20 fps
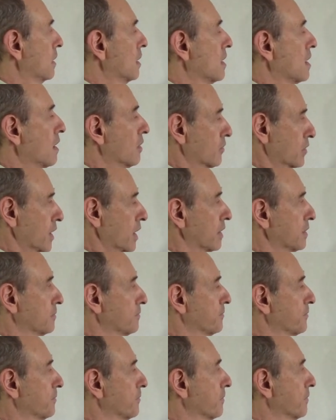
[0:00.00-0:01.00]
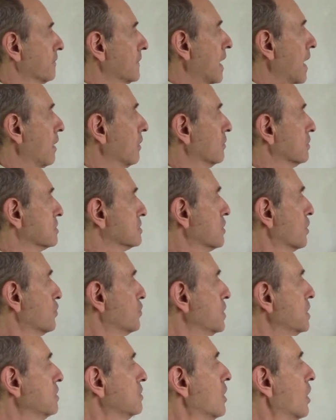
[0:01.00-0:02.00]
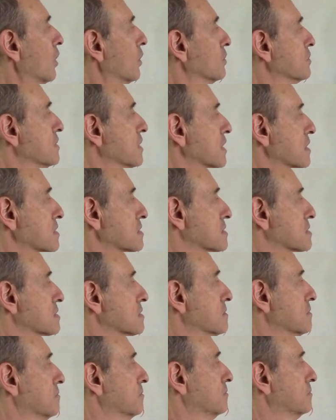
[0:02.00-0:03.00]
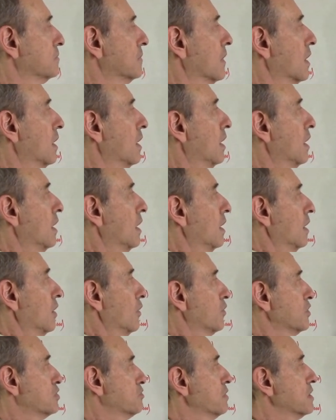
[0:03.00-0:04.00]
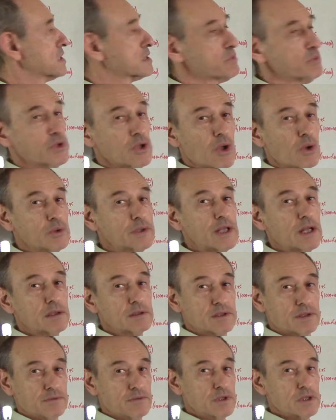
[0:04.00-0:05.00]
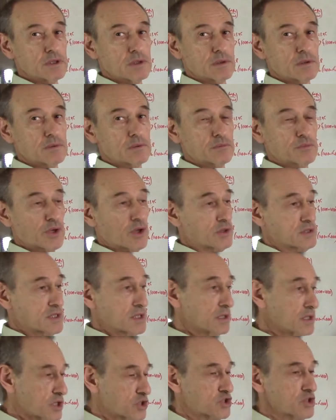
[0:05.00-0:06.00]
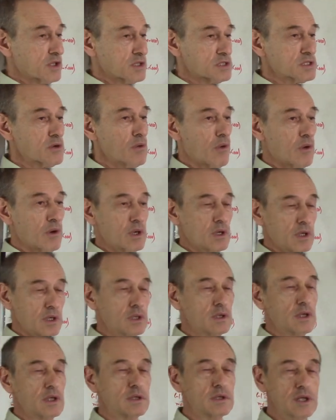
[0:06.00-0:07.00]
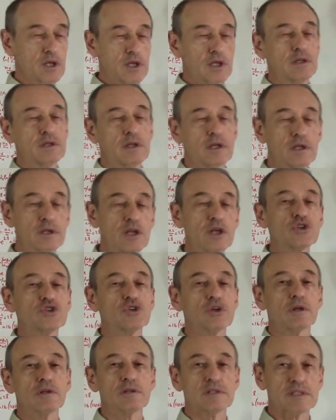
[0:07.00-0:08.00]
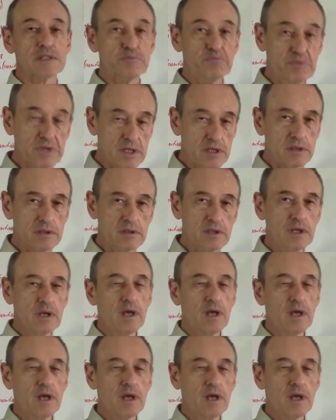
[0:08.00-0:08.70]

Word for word: Okay, now, so we know this, which means we know delta V, because initial, score, in, in, initial speed